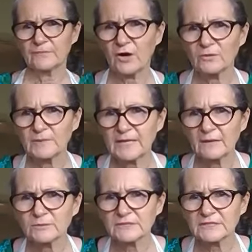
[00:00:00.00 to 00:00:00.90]
I'll be
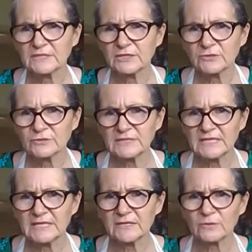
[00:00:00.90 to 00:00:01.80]
able to see who's
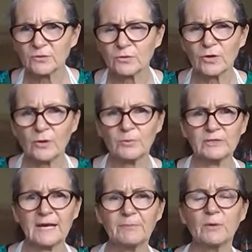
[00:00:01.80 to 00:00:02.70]
here, or I'll put
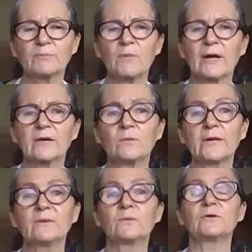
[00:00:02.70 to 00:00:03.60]
it up on my
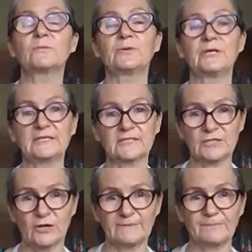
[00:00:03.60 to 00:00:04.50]
Aware Wellbeing
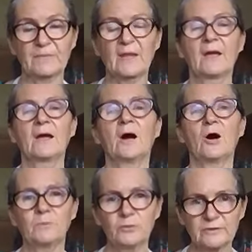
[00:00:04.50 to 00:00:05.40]
site.
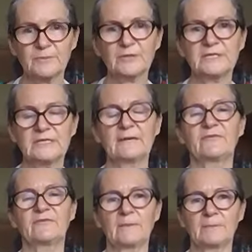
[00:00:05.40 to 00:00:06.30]
I'll put the
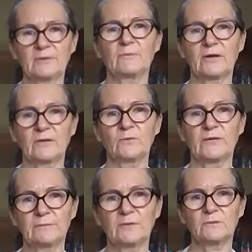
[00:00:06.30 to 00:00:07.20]
PDF up on my
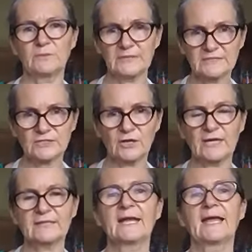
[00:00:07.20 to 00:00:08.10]
Aware Wellbeing
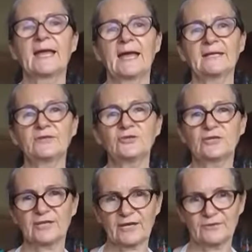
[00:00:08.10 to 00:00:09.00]
site, and you
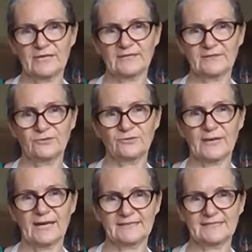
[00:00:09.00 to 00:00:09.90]
can go there to
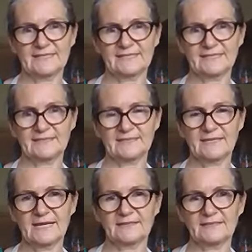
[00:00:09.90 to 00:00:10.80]
access it.
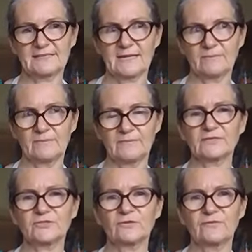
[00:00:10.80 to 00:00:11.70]
So that's on
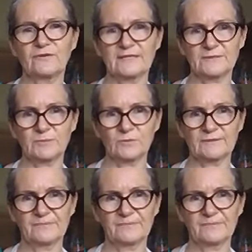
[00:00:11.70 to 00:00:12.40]
Facebook,